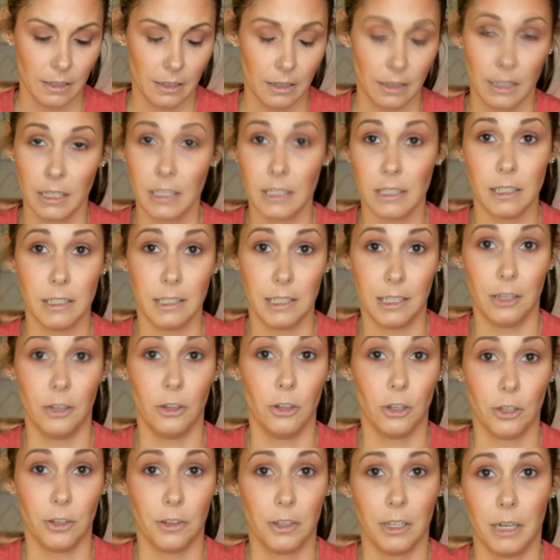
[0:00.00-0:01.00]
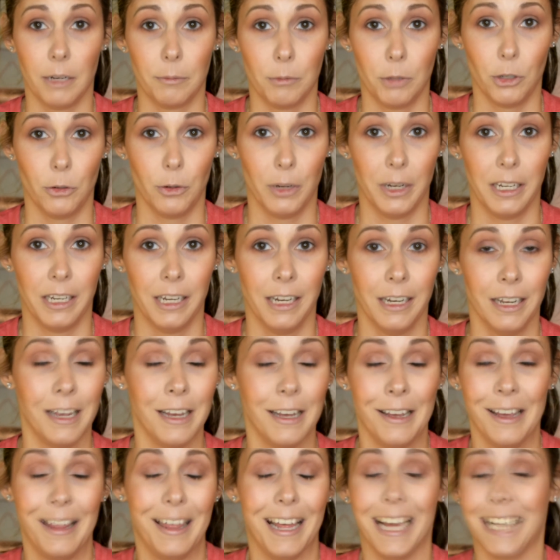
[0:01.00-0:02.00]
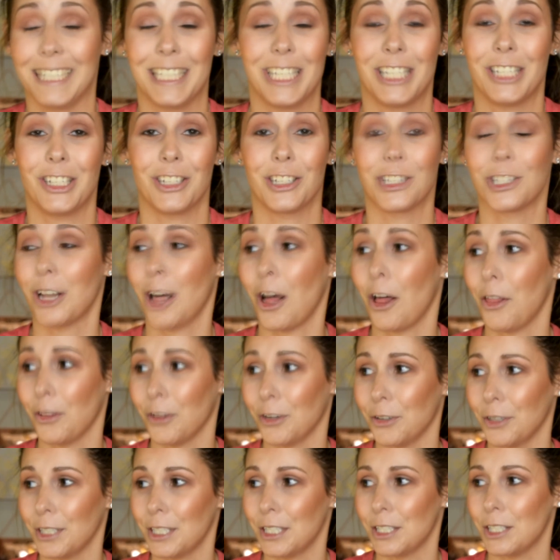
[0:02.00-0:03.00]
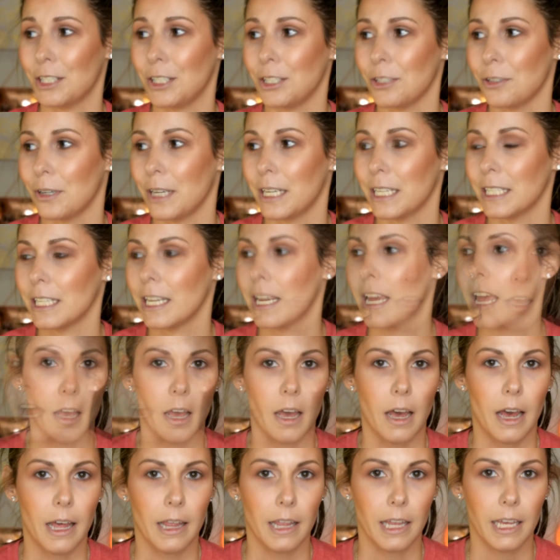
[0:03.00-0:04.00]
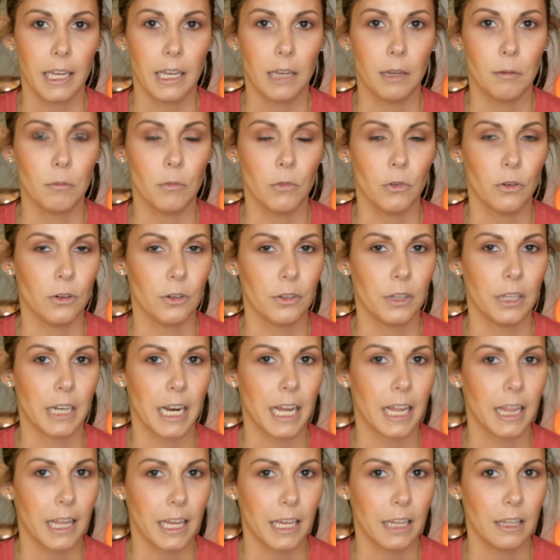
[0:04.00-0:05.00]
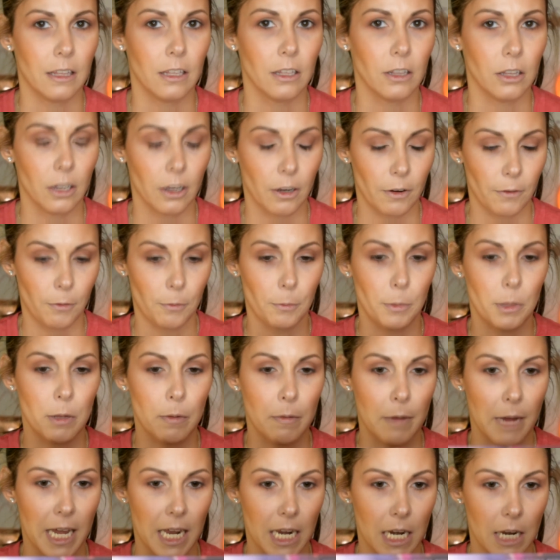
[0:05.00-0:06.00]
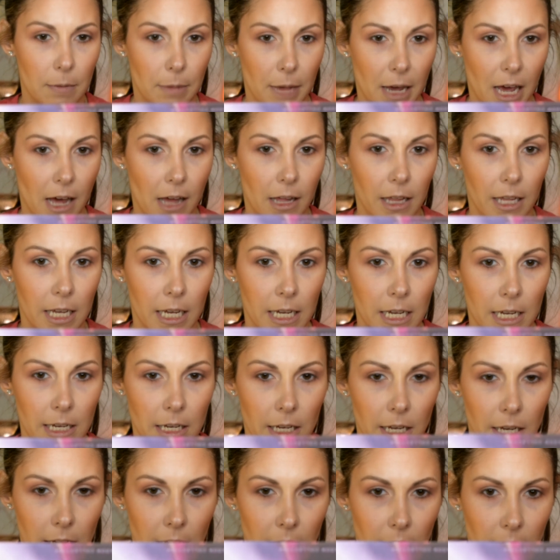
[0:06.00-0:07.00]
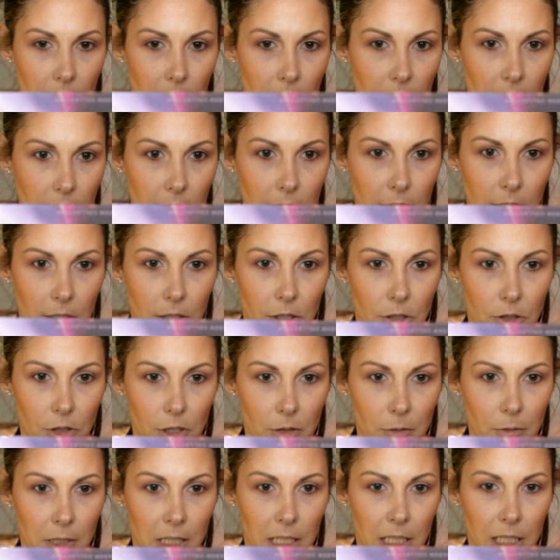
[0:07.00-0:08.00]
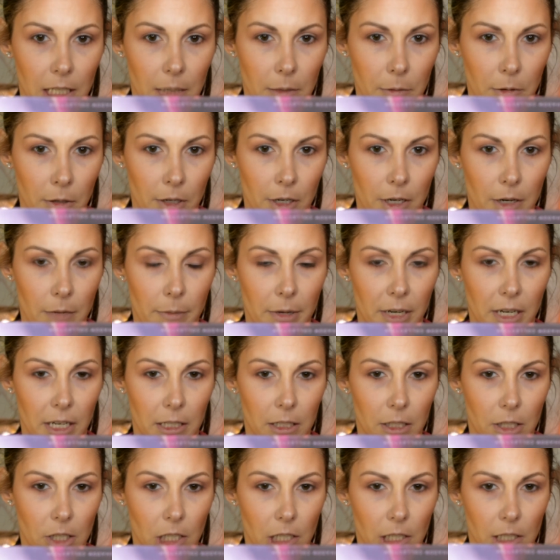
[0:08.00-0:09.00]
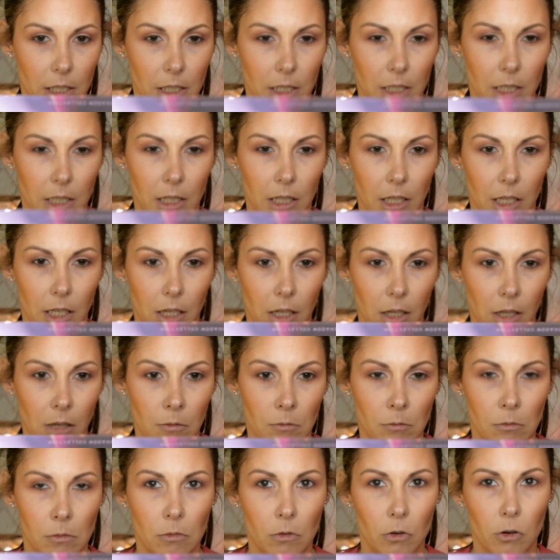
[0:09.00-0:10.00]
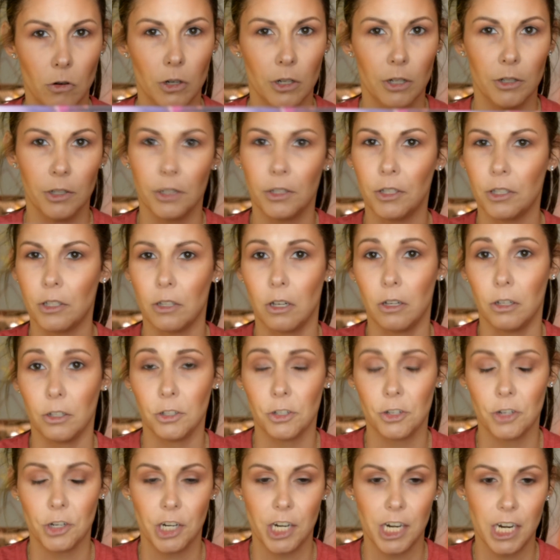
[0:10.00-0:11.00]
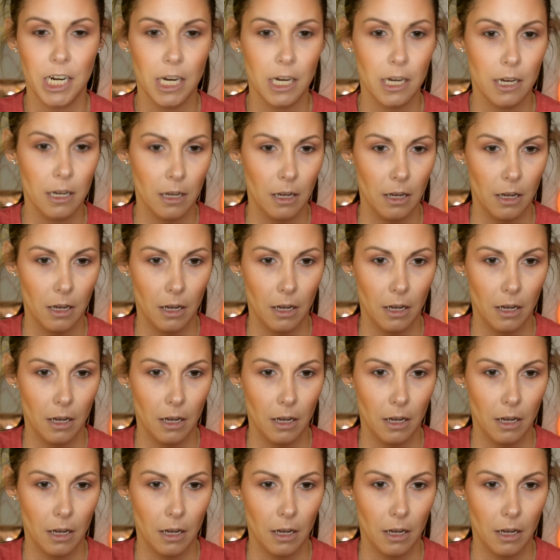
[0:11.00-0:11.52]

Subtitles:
this is the look that I'm doing. That's just all there is to it. I like it more than I like the look from the Manny palette. It's extremely similar, but it's just a little more sultry,